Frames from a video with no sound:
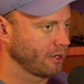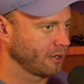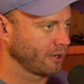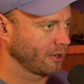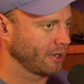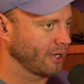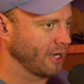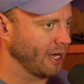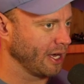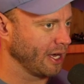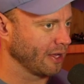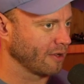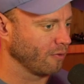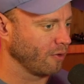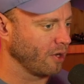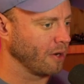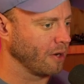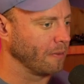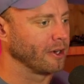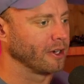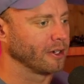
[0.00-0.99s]
Okay, so
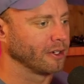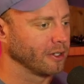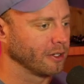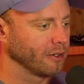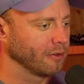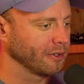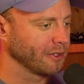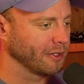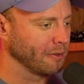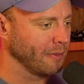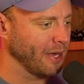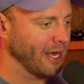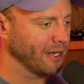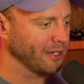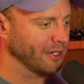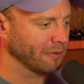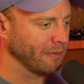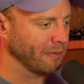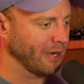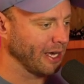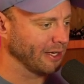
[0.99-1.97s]
what I'm going to do is the
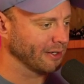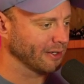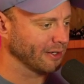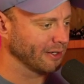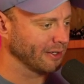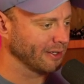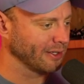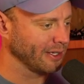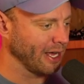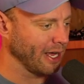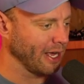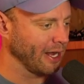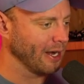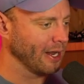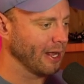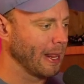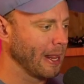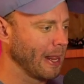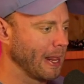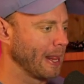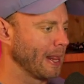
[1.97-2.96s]
magic mask instead.
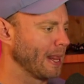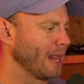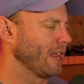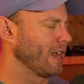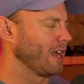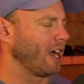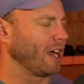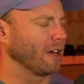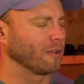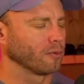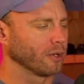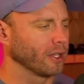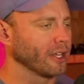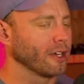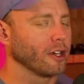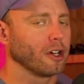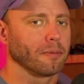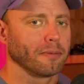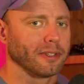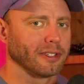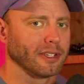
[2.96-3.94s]
I really
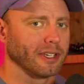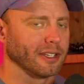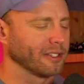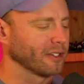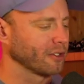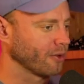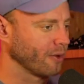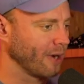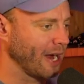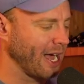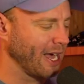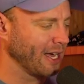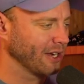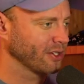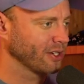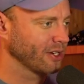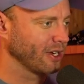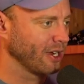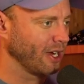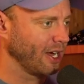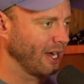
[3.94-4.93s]
hope this doesn't
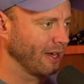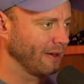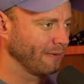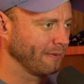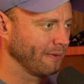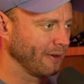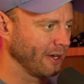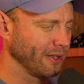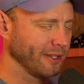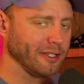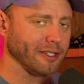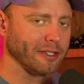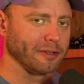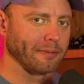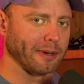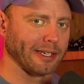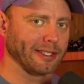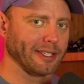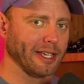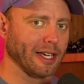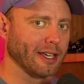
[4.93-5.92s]
crash. This is
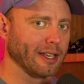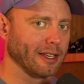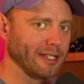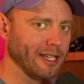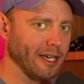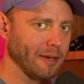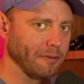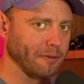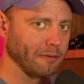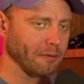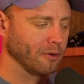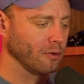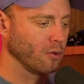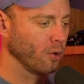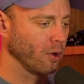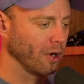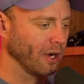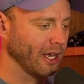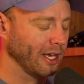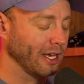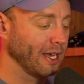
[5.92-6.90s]
my second attempt at
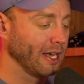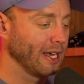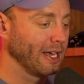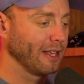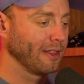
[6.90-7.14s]
recording.